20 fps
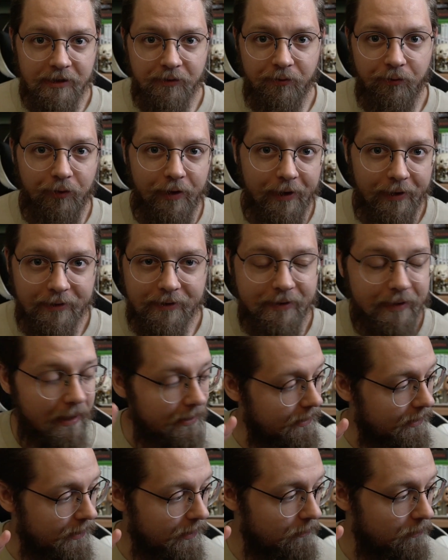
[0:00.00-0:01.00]
Let's
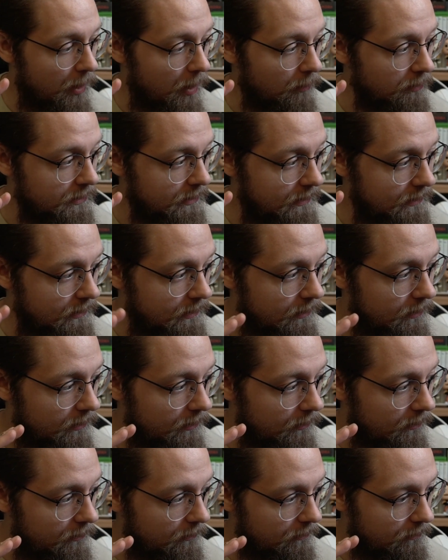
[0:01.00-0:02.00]
fix the
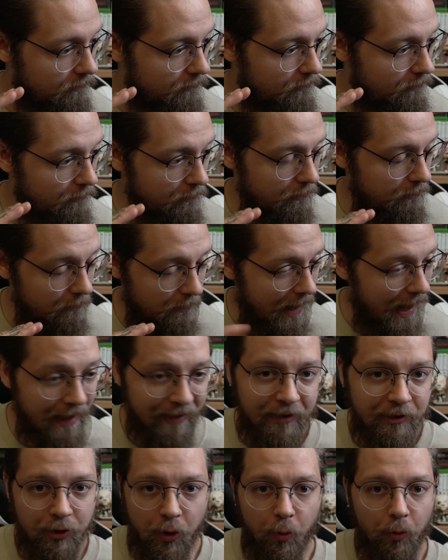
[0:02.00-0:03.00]
most
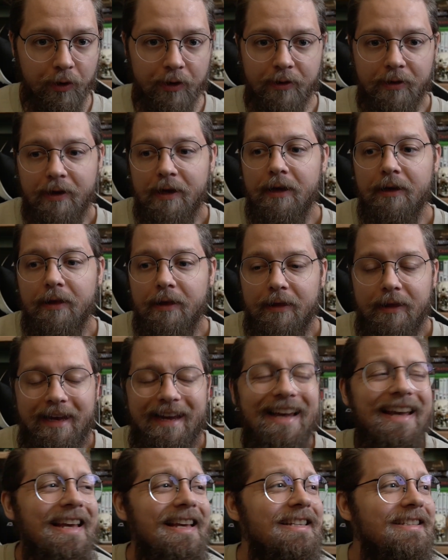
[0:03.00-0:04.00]
mandatory
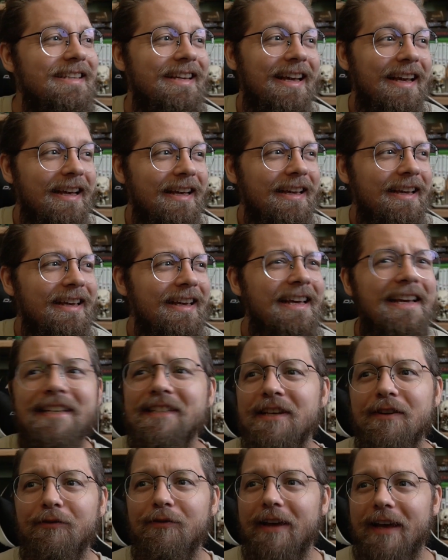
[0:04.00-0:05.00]
thing, like easy
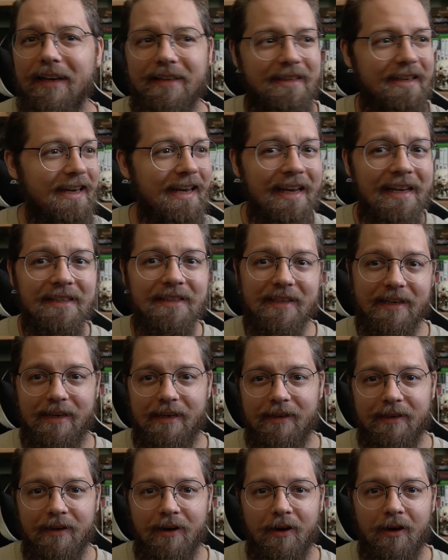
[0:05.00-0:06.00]
fix,
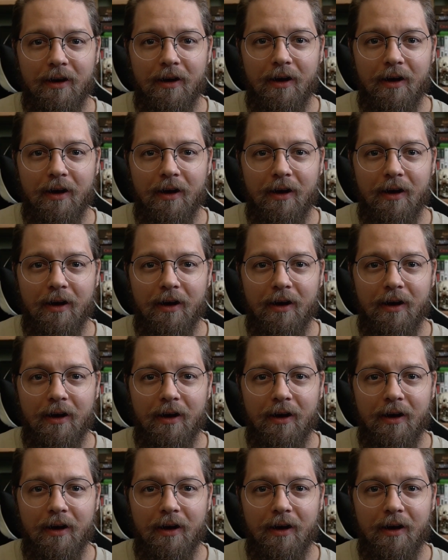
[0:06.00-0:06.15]
easy.